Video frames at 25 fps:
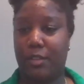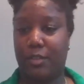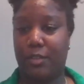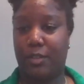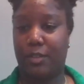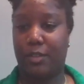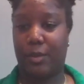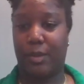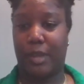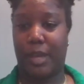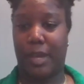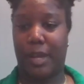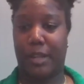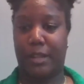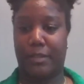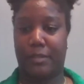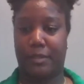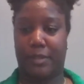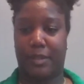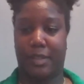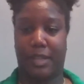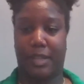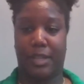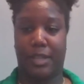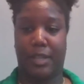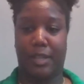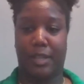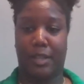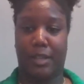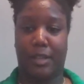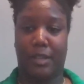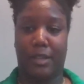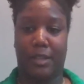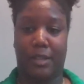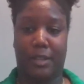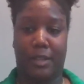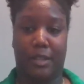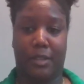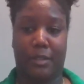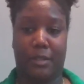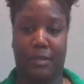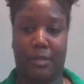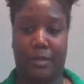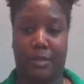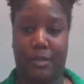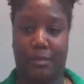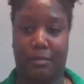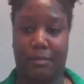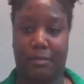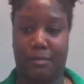So that is
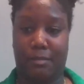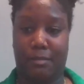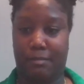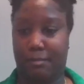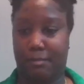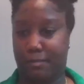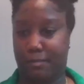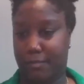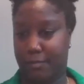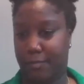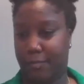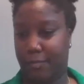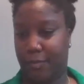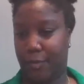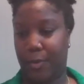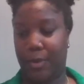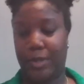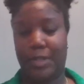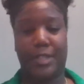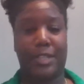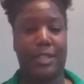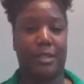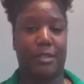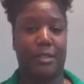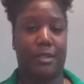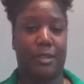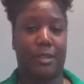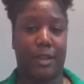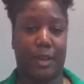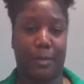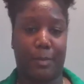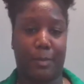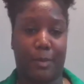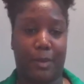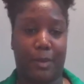this 14th.